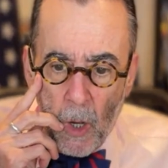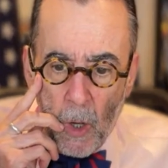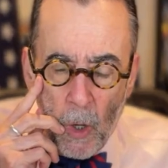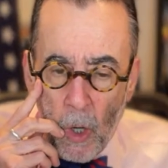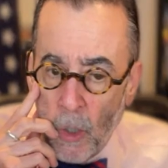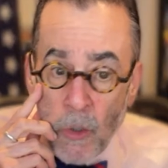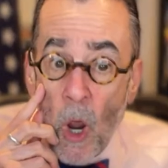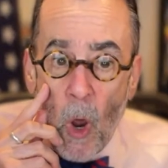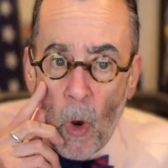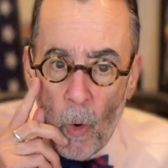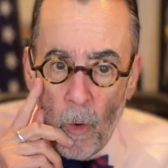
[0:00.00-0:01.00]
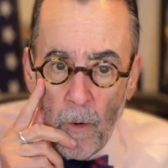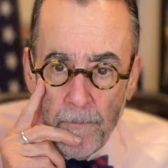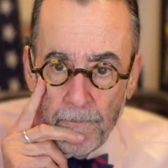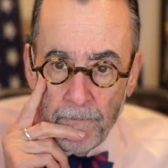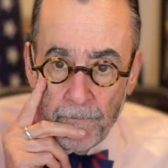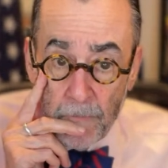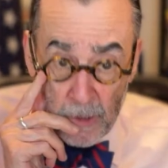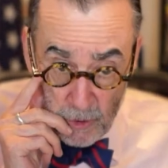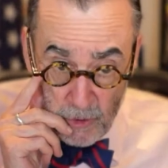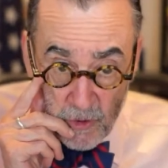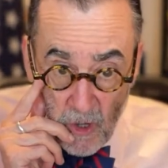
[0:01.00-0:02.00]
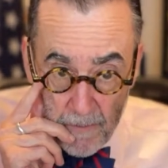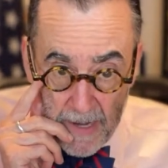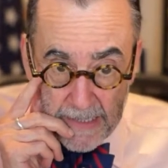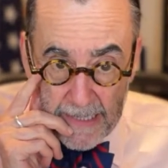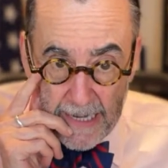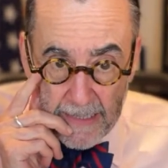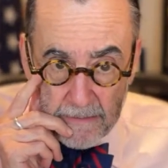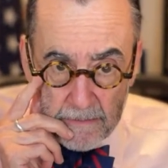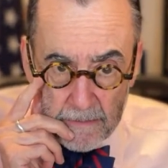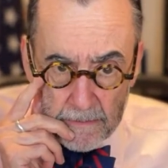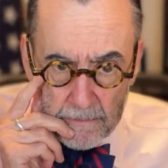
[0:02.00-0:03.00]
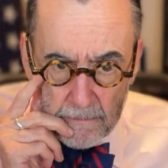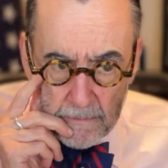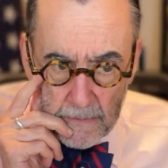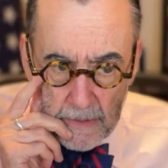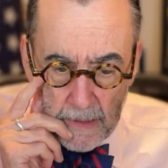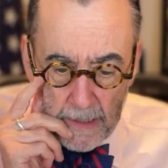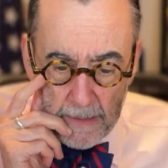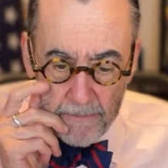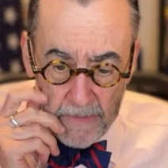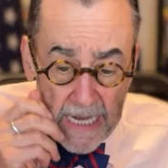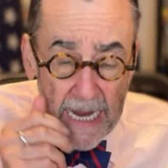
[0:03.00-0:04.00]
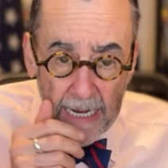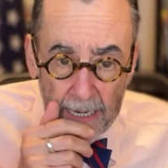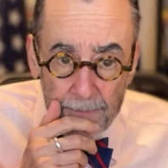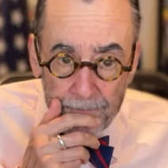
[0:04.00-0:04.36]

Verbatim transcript: Uh, no. You sure about that? Um, yeah.